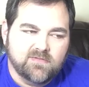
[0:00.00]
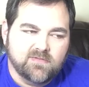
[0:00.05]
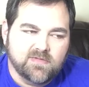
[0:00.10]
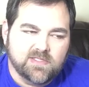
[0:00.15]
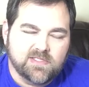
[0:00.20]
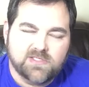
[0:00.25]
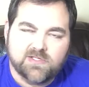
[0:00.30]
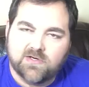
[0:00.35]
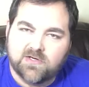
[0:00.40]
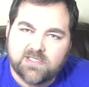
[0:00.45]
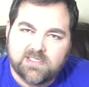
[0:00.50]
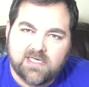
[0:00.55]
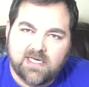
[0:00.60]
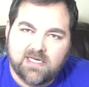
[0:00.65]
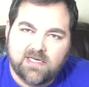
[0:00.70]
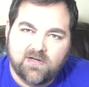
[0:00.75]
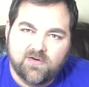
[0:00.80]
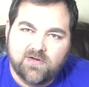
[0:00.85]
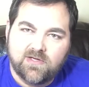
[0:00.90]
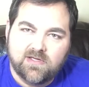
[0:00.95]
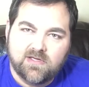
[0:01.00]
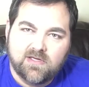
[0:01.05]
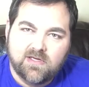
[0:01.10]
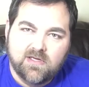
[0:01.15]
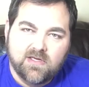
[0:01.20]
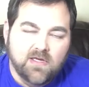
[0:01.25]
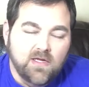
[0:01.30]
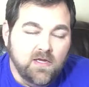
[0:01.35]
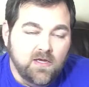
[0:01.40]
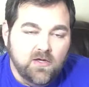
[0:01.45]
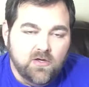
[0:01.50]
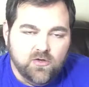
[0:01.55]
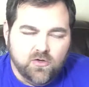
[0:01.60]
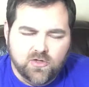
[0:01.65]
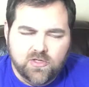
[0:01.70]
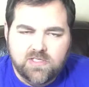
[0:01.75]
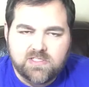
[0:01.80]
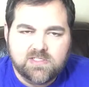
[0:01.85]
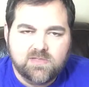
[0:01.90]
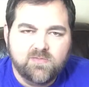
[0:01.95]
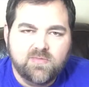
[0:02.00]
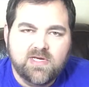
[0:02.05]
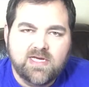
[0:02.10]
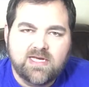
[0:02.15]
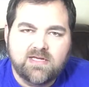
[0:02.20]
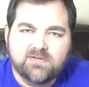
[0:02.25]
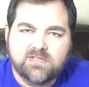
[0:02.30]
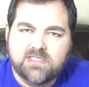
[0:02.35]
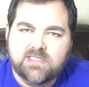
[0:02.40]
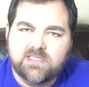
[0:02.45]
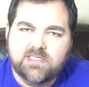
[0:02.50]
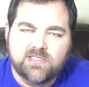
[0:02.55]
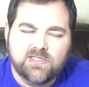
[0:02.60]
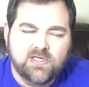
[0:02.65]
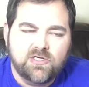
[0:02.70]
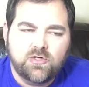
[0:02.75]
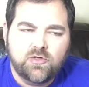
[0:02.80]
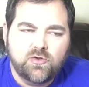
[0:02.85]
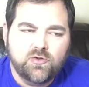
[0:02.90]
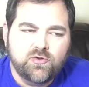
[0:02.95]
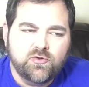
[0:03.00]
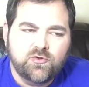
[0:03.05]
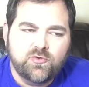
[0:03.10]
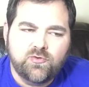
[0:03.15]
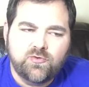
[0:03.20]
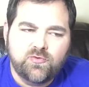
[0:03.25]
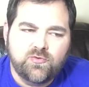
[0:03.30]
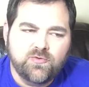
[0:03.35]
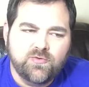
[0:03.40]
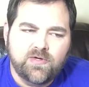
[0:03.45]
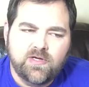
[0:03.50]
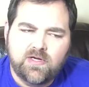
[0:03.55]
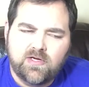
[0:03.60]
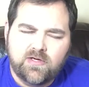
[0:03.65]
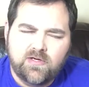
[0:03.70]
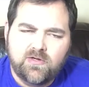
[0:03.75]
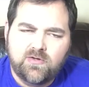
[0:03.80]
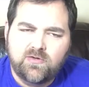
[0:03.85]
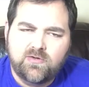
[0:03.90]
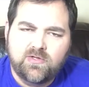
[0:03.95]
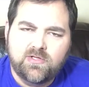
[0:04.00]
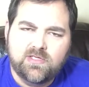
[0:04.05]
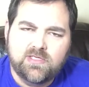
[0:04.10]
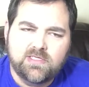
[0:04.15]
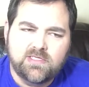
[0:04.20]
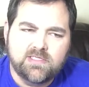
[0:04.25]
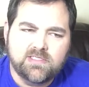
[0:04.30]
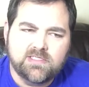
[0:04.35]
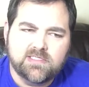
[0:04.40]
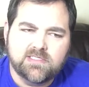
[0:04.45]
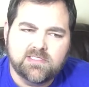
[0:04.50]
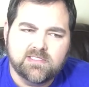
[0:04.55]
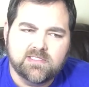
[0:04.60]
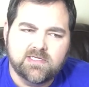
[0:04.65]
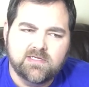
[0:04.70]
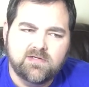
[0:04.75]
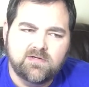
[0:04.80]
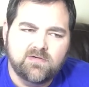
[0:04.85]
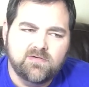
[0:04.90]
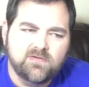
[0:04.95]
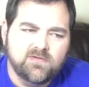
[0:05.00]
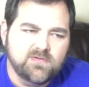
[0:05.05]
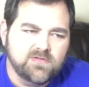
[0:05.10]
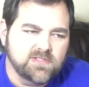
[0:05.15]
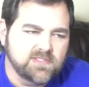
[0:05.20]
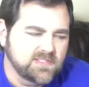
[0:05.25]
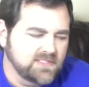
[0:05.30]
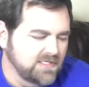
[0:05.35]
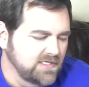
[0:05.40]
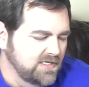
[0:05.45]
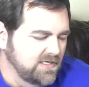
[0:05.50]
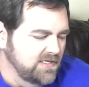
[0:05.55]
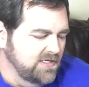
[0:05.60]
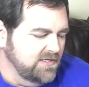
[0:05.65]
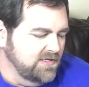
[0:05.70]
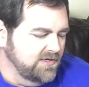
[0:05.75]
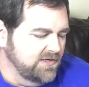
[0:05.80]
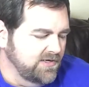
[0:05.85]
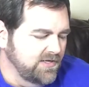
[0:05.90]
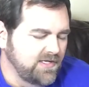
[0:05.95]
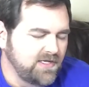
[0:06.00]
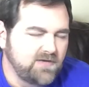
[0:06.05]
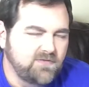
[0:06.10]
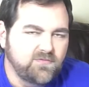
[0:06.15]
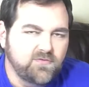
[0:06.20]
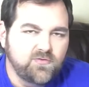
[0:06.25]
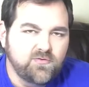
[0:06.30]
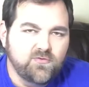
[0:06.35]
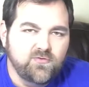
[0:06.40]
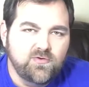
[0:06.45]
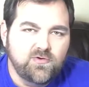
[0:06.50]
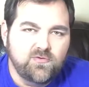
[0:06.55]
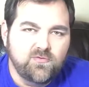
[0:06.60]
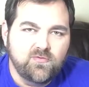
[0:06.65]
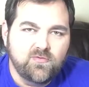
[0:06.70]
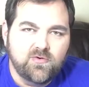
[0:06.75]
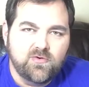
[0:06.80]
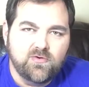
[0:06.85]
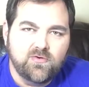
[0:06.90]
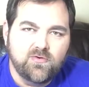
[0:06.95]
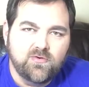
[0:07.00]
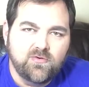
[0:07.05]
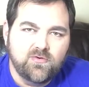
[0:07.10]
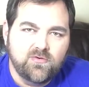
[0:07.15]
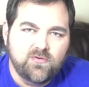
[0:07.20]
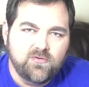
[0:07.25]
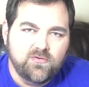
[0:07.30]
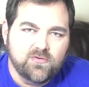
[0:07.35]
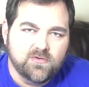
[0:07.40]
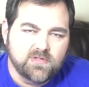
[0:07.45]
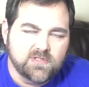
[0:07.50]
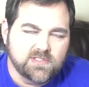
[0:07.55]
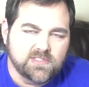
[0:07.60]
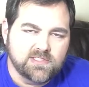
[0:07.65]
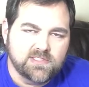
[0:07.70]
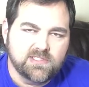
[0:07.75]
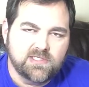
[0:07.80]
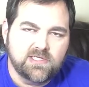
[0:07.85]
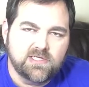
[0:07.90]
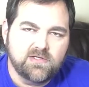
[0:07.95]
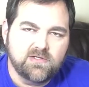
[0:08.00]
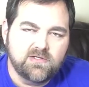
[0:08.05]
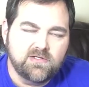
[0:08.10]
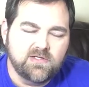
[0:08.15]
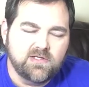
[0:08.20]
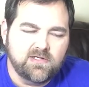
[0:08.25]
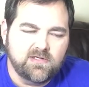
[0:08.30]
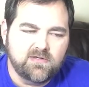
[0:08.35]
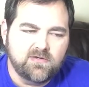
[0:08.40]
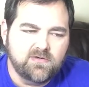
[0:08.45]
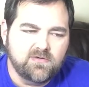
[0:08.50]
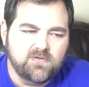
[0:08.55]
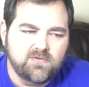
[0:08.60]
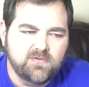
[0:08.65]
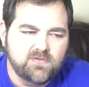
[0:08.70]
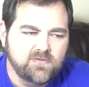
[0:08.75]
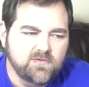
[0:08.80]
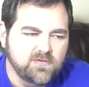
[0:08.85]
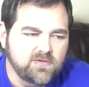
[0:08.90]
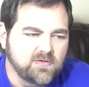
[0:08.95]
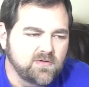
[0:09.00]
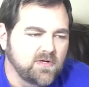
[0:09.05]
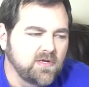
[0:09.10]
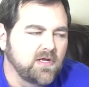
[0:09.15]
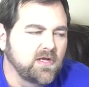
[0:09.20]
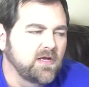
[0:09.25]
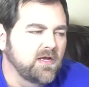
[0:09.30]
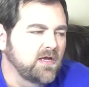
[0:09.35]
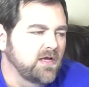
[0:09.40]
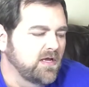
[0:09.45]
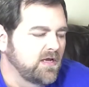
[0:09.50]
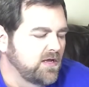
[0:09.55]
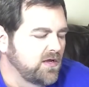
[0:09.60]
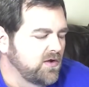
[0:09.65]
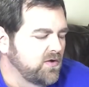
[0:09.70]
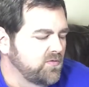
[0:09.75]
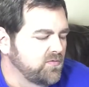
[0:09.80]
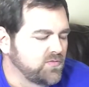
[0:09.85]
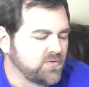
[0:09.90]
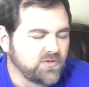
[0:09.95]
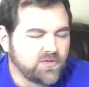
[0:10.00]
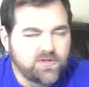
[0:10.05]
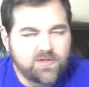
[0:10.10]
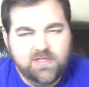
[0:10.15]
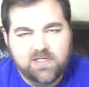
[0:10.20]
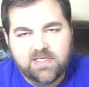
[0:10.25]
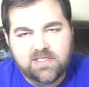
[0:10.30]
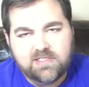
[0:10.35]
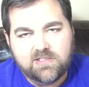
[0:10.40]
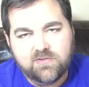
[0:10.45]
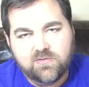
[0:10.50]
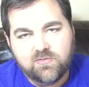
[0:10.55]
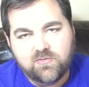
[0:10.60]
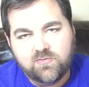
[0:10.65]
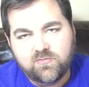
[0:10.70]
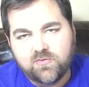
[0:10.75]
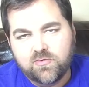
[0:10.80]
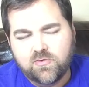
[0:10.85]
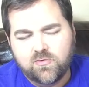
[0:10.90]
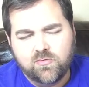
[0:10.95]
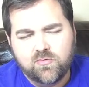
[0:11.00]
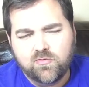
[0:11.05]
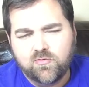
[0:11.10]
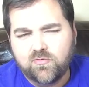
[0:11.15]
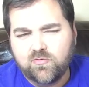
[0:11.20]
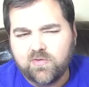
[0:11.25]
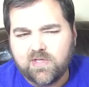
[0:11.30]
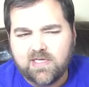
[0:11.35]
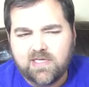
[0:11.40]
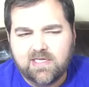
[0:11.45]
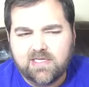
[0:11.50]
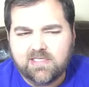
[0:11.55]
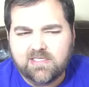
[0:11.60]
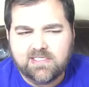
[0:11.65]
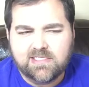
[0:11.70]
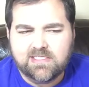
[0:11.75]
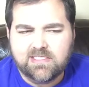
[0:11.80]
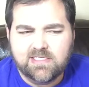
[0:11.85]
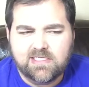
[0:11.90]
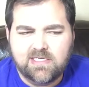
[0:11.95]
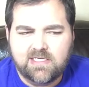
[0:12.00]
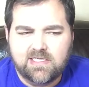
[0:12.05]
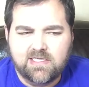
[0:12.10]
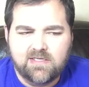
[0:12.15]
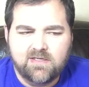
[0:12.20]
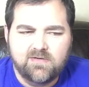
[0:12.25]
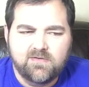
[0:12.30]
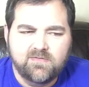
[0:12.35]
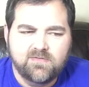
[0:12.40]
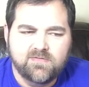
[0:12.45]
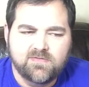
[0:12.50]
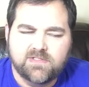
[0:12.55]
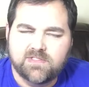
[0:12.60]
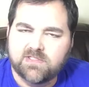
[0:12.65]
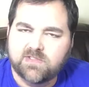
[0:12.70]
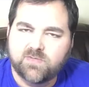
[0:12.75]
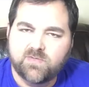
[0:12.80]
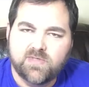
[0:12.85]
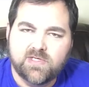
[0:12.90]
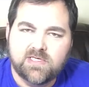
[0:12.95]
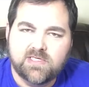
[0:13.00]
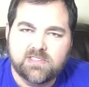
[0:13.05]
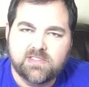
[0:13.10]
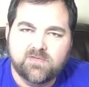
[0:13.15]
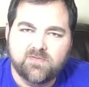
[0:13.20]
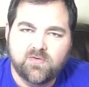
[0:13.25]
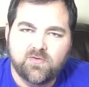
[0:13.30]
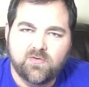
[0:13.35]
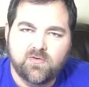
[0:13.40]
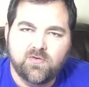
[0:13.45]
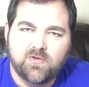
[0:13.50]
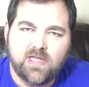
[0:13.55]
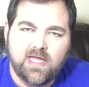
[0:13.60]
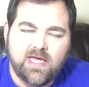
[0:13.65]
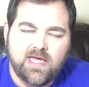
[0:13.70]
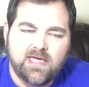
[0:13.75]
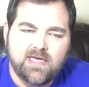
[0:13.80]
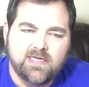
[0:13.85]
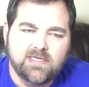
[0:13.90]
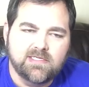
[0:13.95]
It starts out, he's about song, all his songs, and every word they sing along, but they don't know that he saved his best for last.